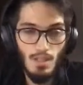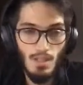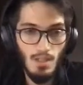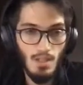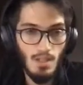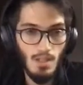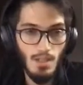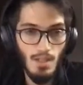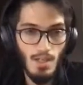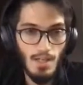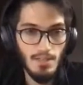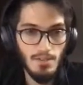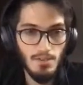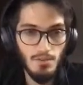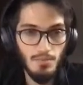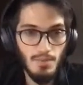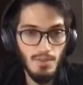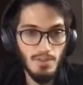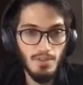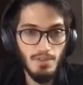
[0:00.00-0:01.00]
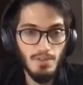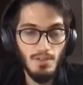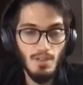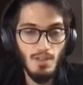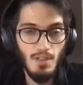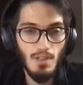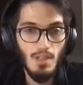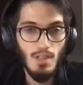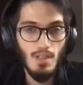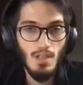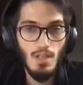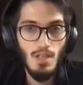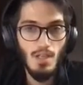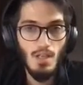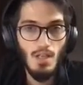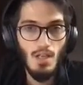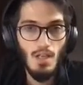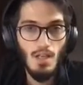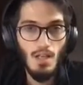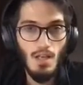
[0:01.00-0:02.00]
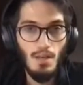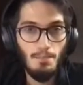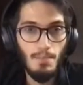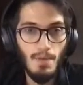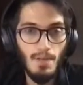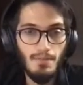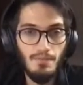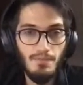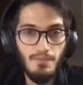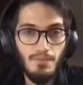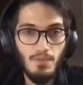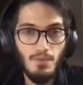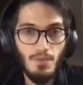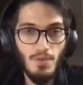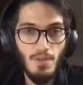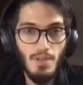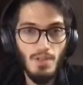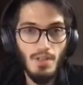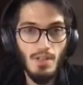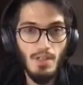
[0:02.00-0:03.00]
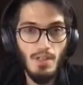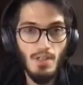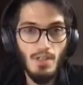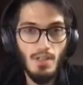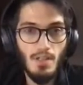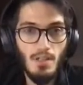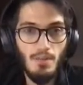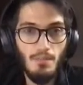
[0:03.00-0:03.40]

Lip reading: customers, but for the